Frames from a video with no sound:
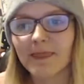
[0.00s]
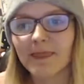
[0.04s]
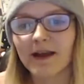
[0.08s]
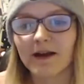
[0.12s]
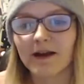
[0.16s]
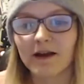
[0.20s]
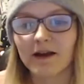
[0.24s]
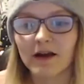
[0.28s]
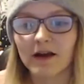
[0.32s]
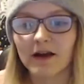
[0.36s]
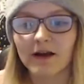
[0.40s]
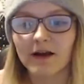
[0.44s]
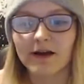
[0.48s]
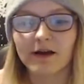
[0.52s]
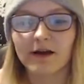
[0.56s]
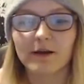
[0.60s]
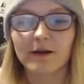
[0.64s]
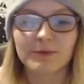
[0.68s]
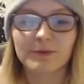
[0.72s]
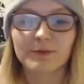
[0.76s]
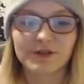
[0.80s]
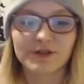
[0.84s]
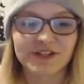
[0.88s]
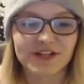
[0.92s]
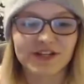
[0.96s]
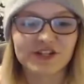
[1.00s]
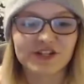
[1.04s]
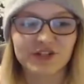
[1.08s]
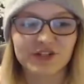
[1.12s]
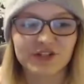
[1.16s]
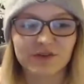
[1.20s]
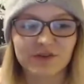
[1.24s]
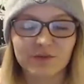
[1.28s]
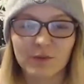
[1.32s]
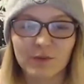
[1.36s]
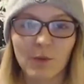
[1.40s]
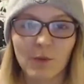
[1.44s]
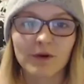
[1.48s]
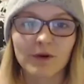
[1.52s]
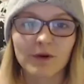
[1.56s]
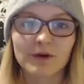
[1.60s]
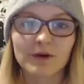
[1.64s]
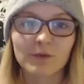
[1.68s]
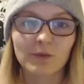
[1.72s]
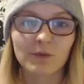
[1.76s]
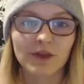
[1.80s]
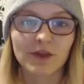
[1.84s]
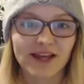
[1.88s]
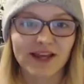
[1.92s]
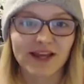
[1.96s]
a prediction of what
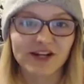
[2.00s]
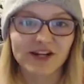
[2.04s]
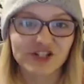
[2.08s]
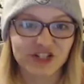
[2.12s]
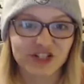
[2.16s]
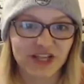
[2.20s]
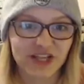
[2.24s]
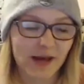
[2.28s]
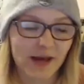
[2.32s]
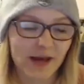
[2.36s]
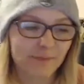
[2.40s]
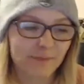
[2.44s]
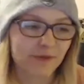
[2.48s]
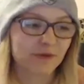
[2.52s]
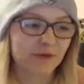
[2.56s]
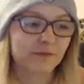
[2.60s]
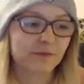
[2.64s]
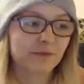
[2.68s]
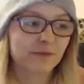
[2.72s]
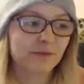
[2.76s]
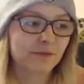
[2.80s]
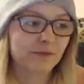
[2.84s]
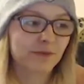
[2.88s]
will actually happen,